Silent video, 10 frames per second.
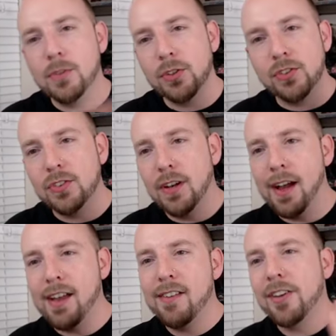There's
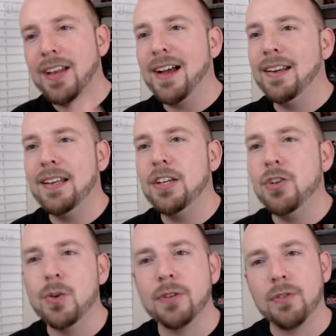I haven't gotten any
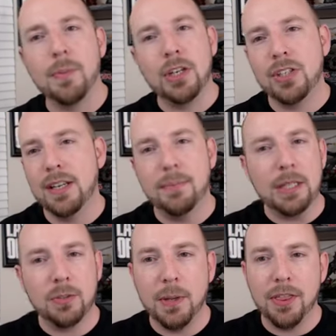new information that
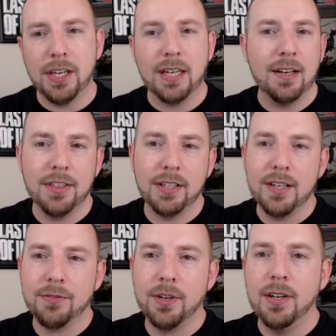makes me think anything
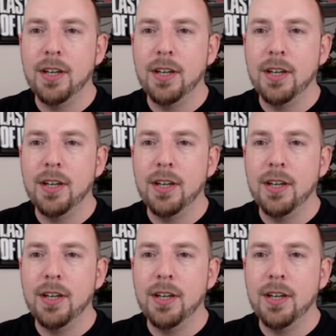different.